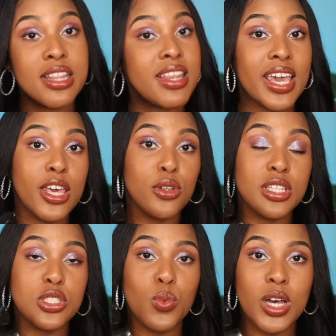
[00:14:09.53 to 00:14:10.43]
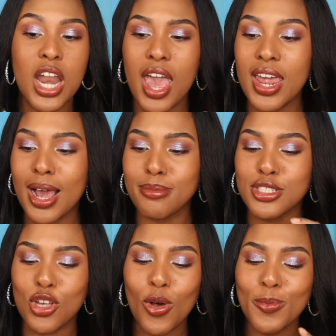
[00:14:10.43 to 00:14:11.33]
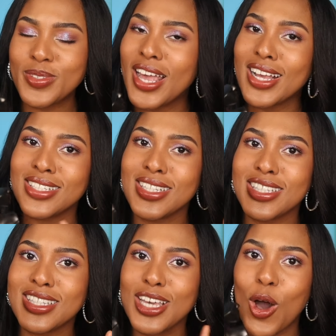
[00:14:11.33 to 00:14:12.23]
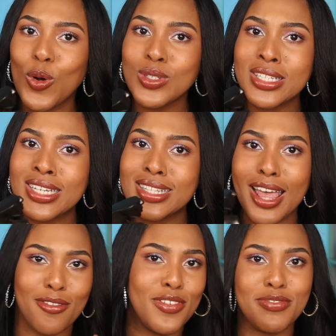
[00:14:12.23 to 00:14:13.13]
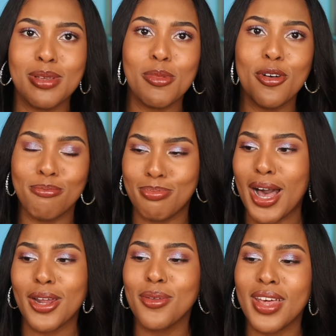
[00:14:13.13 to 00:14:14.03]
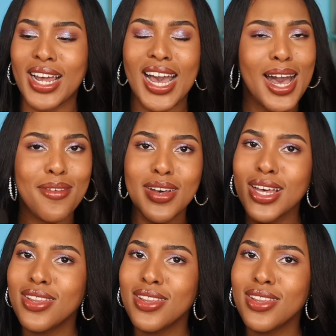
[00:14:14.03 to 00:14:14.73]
they killed this one, and I'm so upset because this is the only like fifty mil bottle that I have.